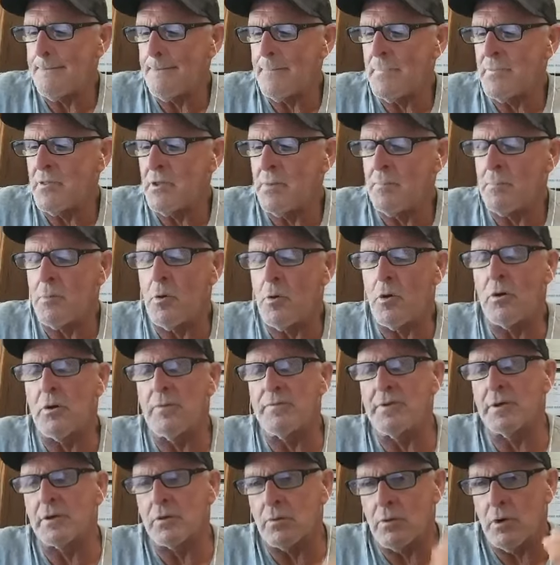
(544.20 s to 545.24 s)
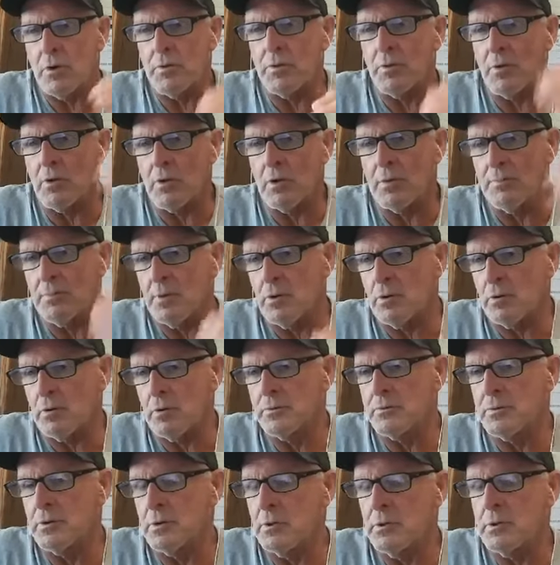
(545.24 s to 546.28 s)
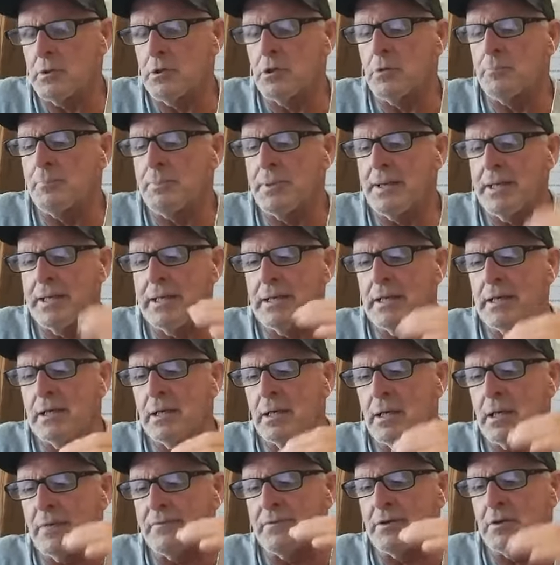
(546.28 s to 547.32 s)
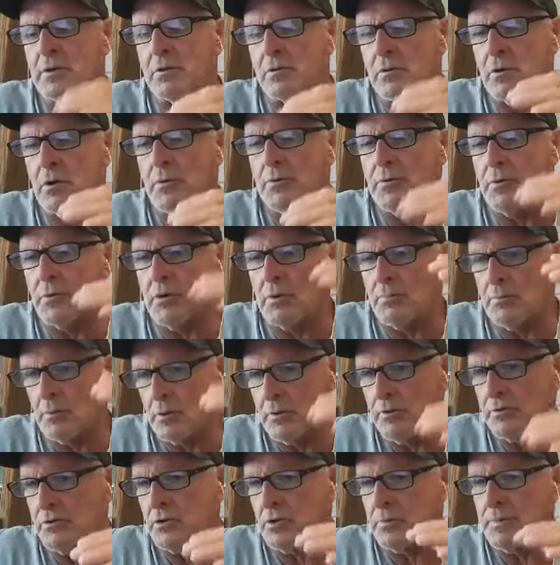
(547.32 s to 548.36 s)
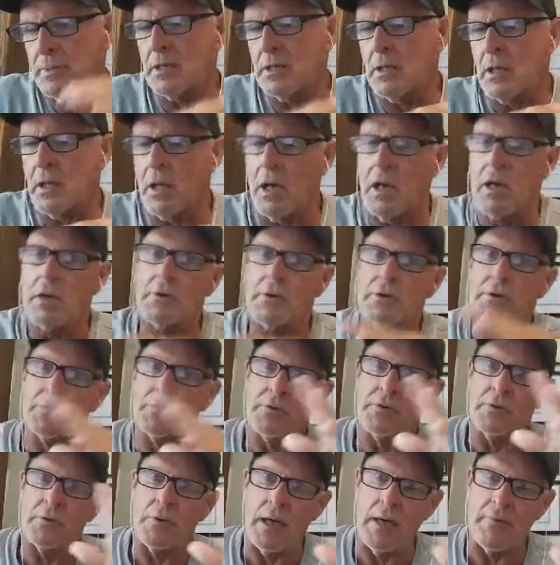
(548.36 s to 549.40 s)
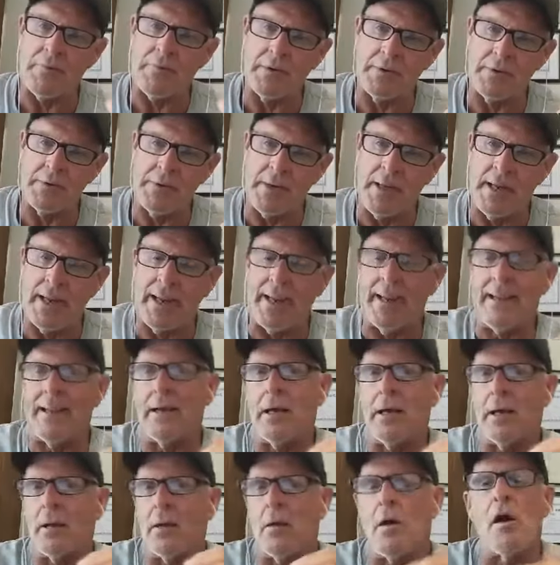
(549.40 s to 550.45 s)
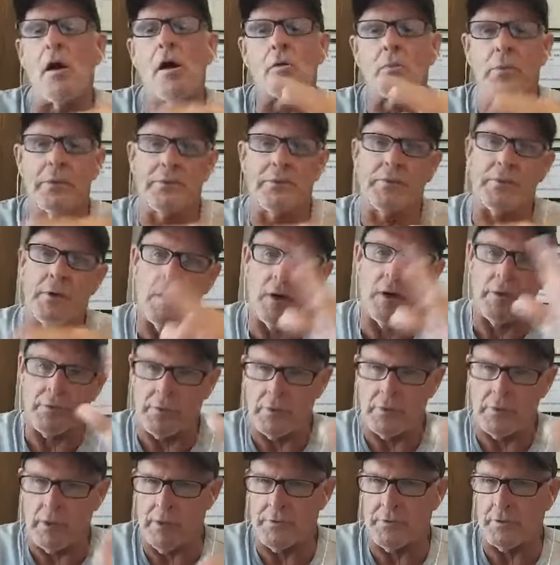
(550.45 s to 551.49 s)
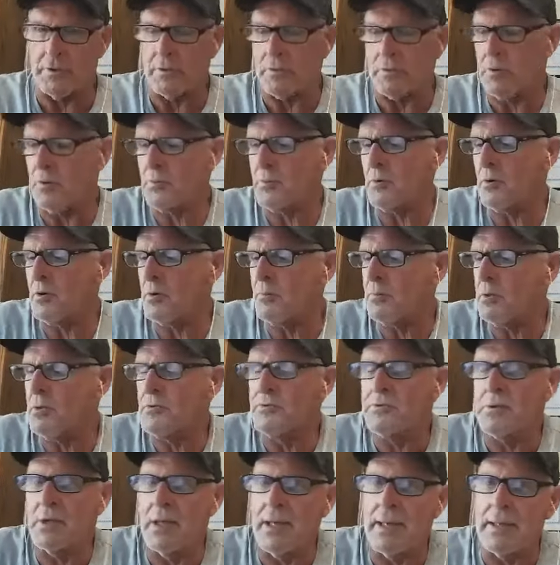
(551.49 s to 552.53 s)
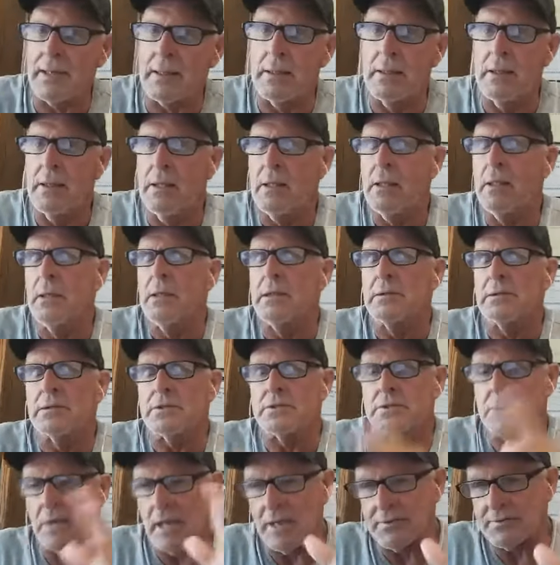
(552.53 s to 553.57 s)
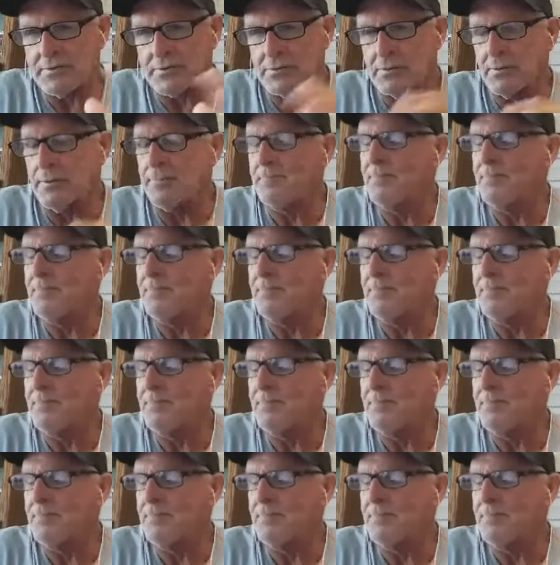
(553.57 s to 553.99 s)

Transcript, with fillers: the more of the growth hormone, your peaking of your growth hormone is going to be longer throughout the day, along with all your other growth hormones like testosterone.